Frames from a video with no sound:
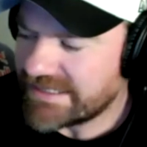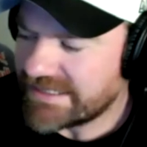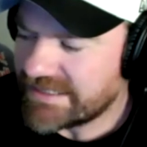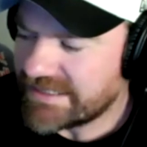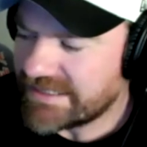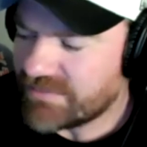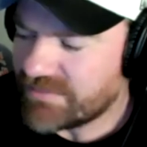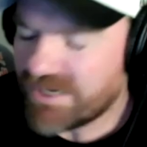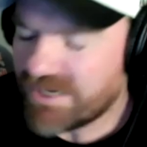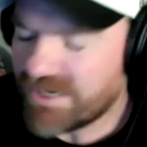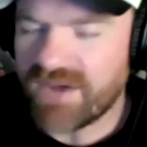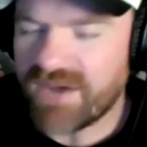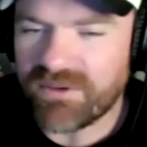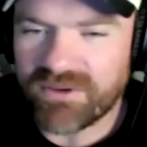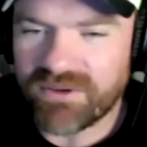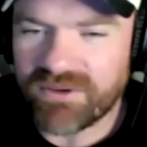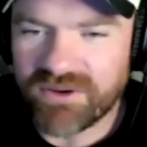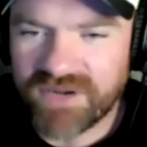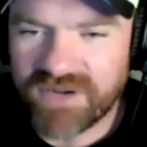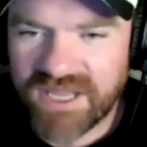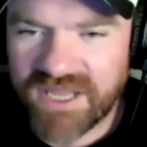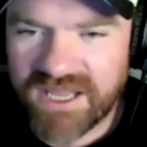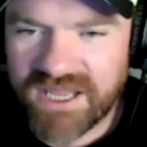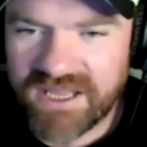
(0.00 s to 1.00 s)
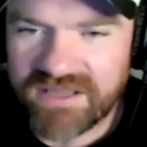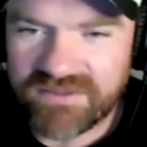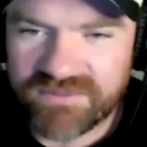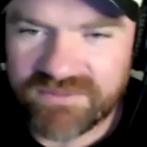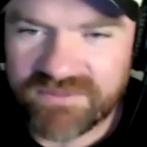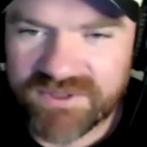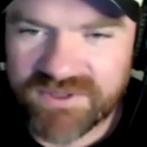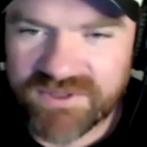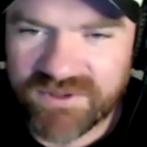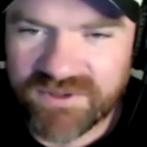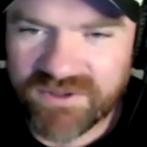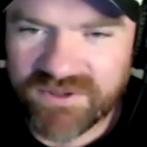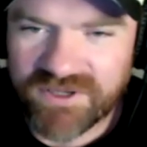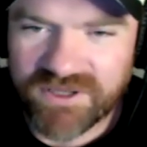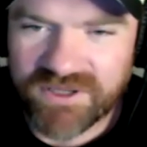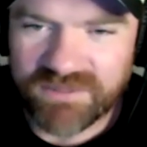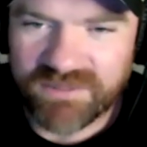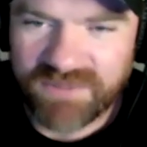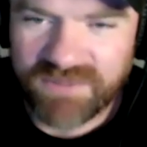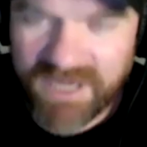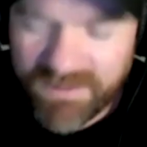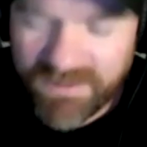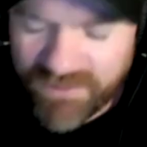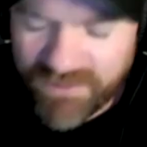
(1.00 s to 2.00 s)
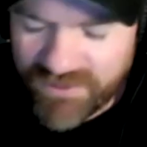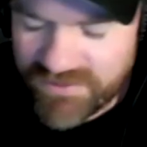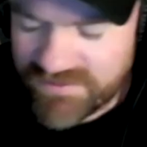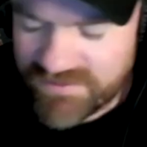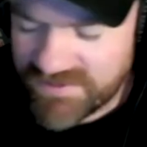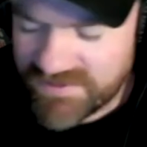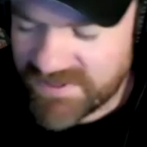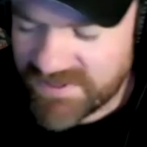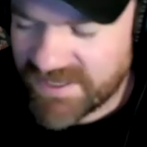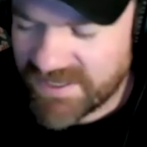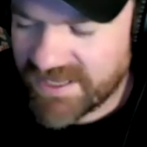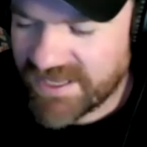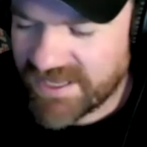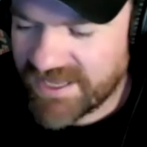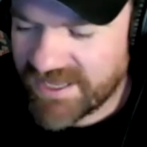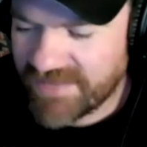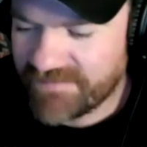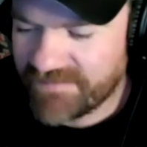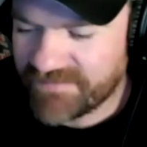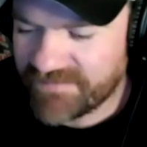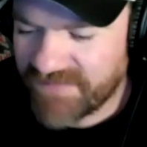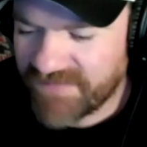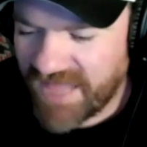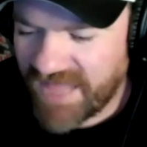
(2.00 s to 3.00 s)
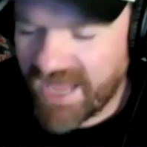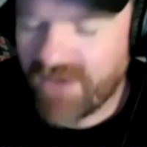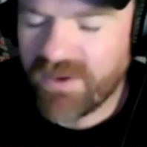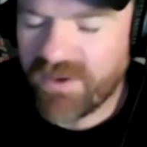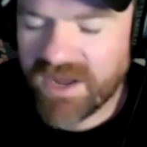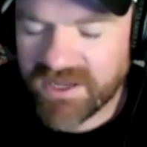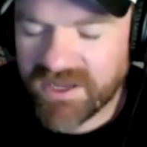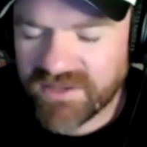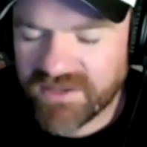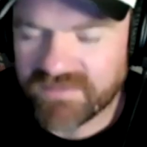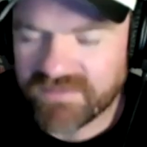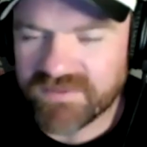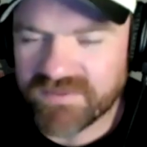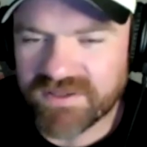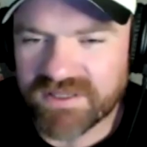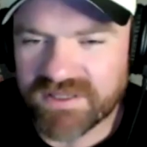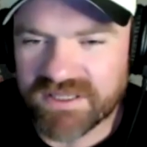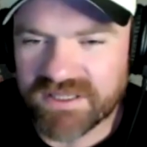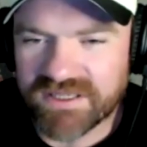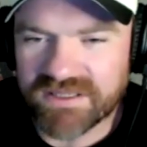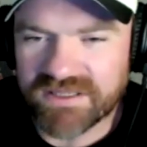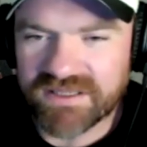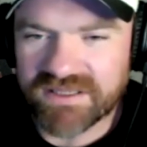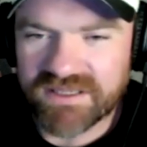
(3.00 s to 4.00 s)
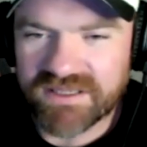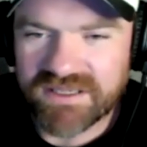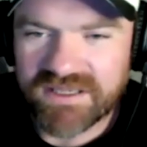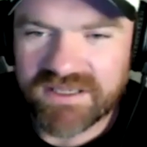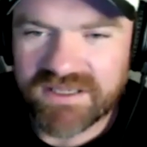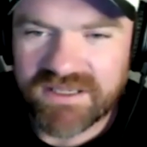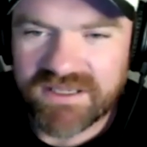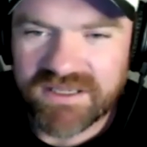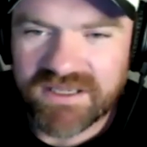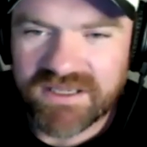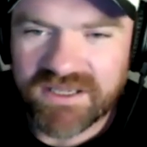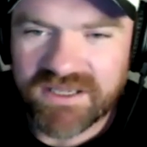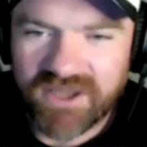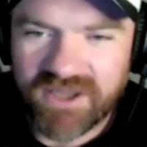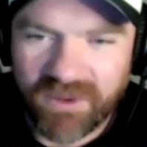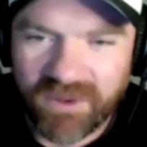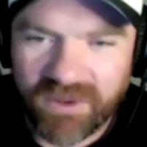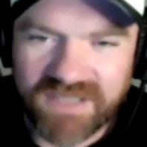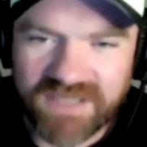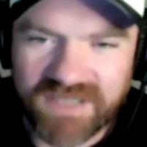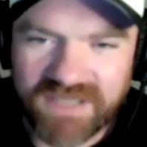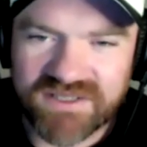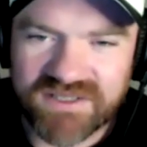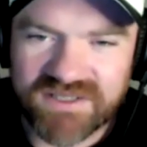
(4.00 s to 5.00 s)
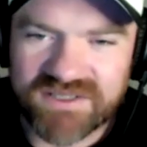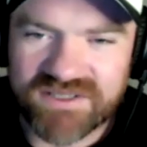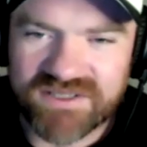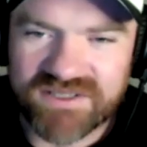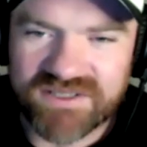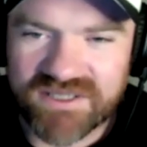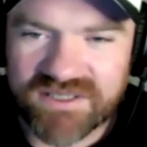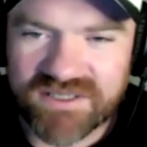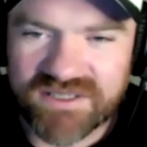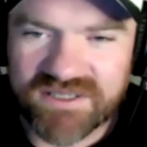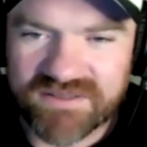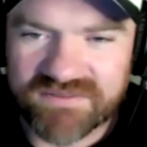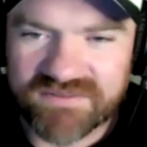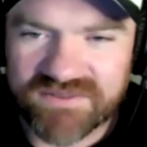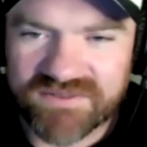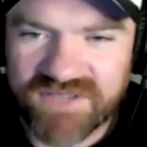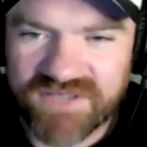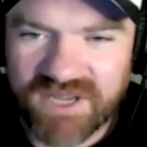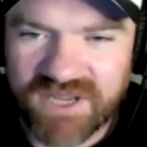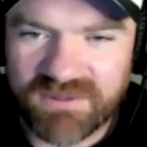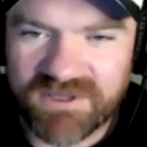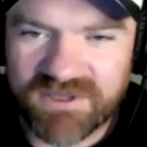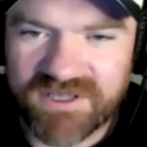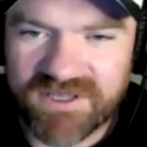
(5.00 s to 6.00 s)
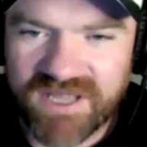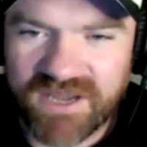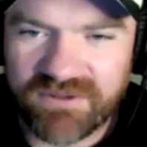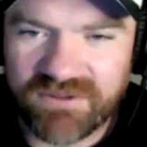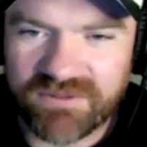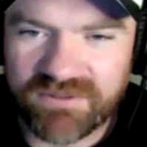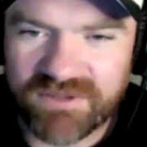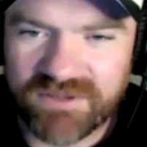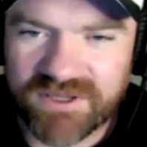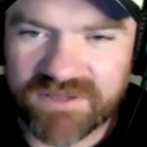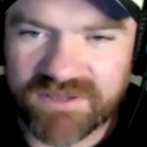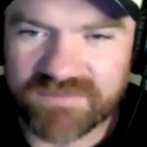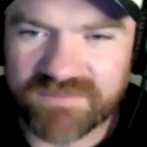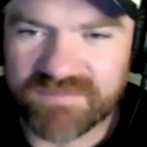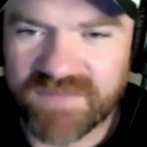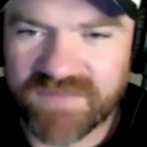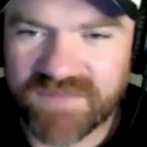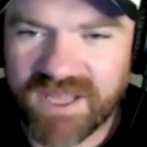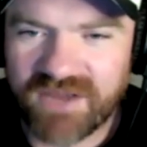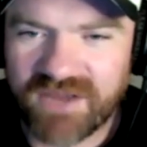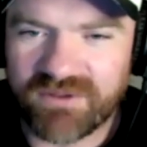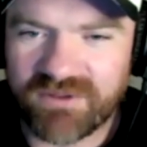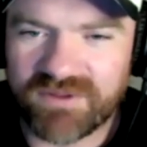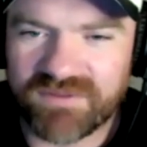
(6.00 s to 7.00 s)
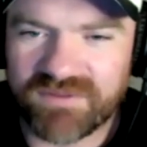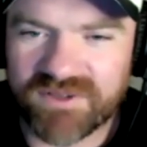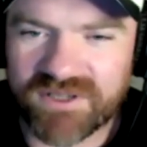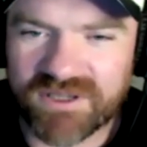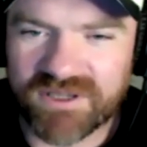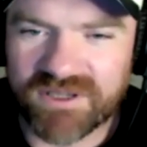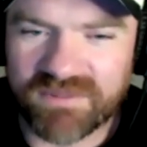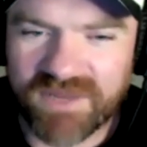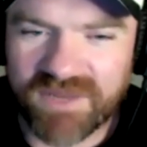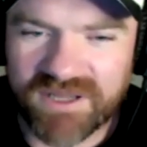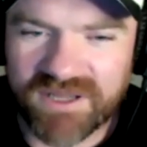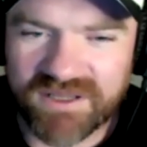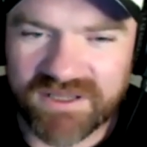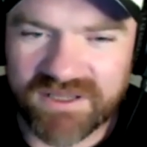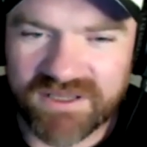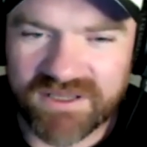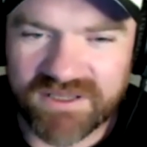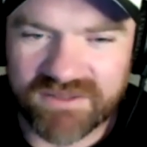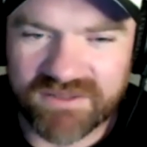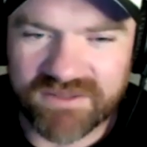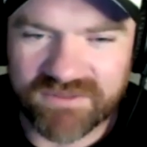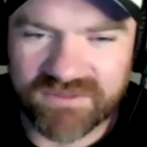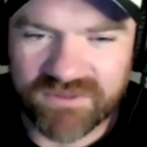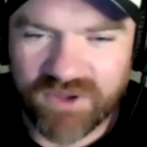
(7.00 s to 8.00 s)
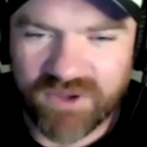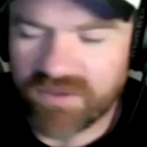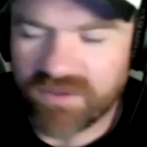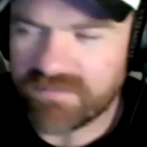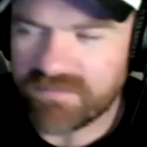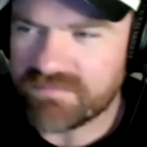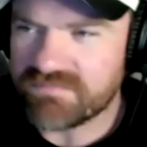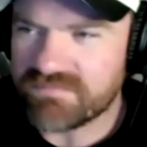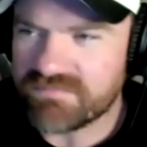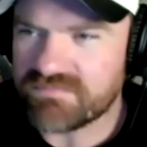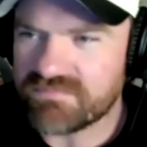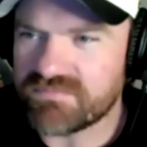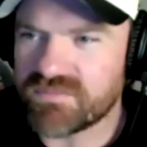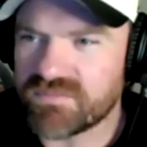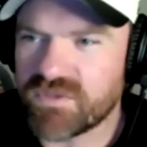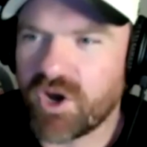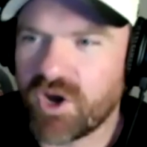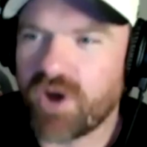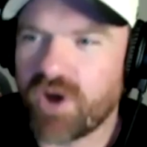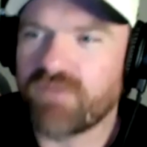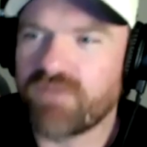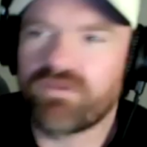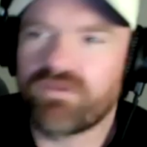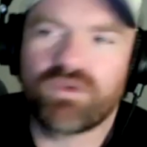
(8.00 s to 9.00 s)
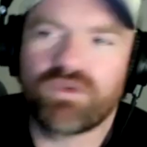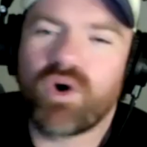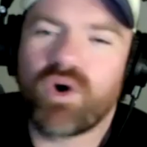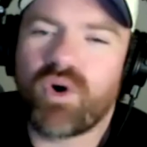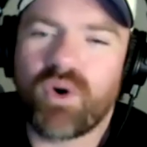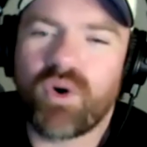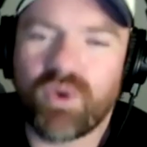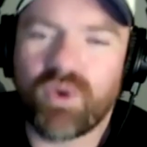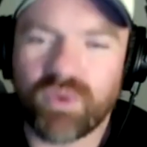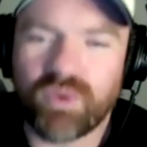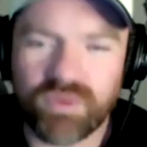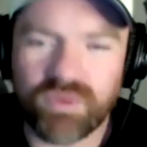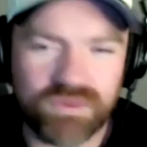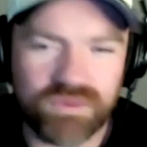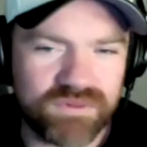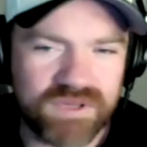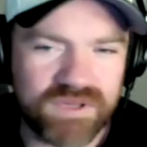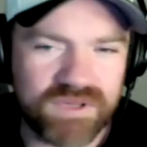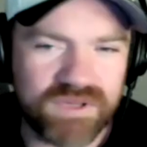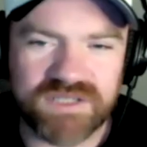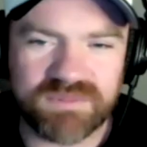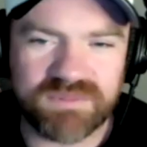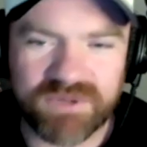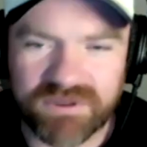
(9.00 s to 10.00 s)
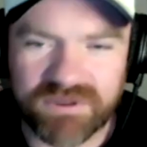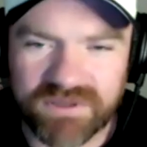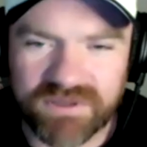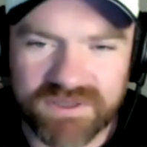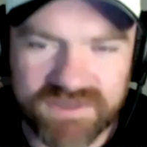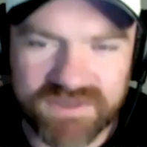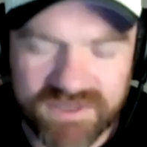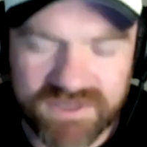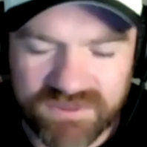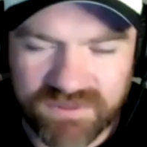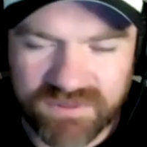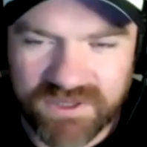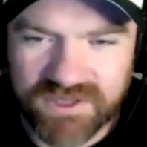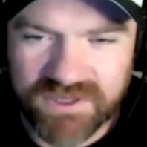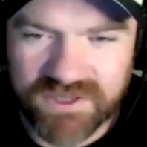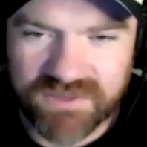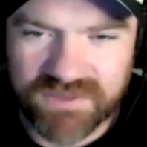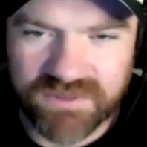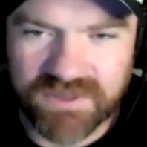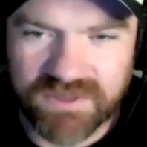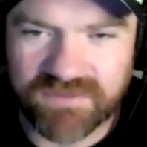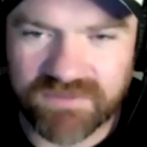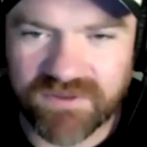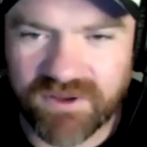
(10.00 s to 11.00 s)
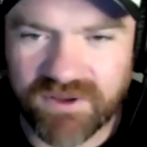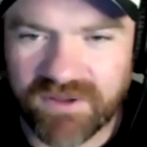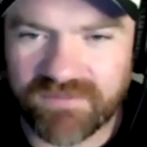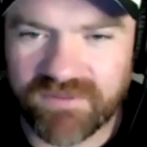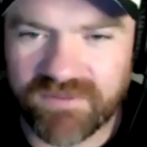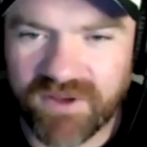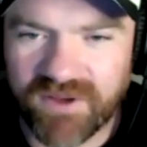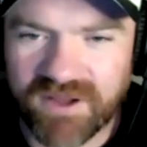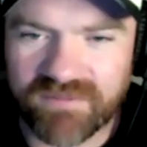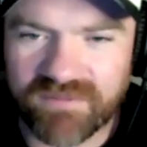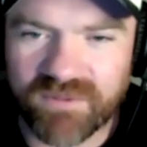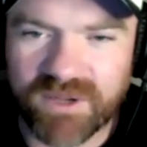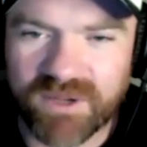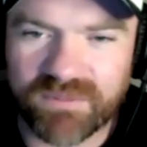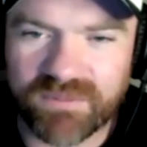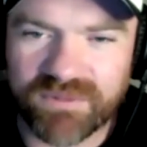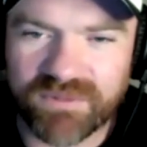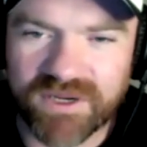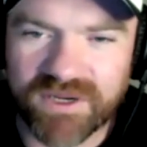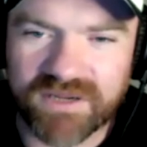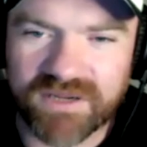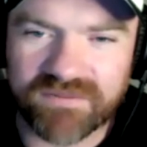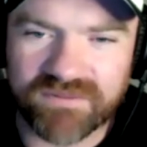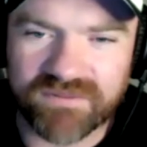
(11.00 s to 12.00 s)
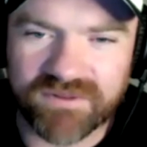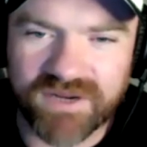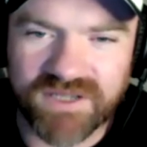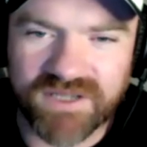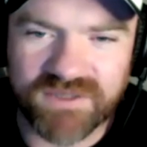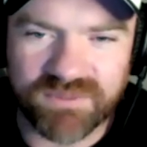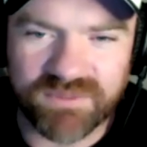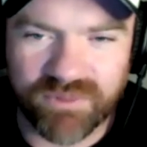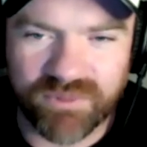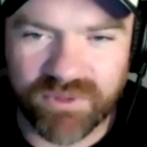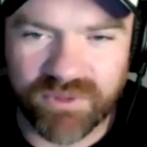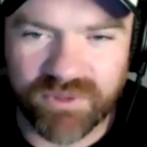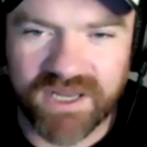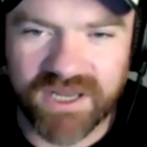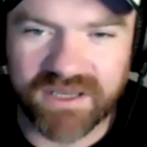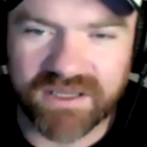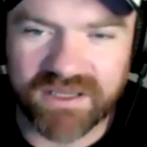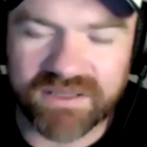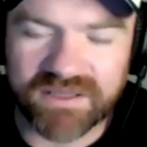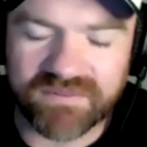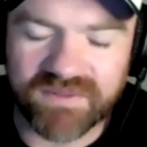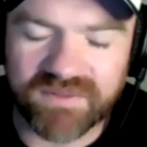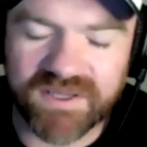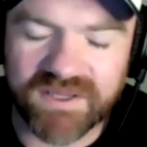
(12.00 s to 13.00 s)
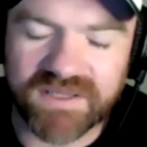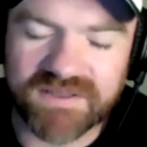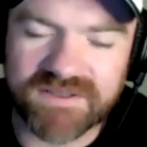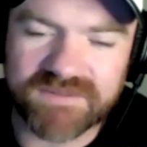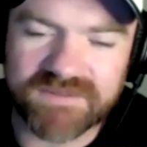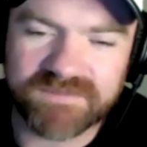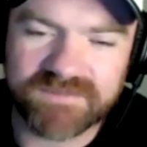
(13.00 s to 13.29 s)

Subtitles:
But now we're on air. We're talking to the people. How are you feeling going into this year, Jamie? How are we? How are we feeling about the overall experience that 2025 might bring for us Port Adelaide fans?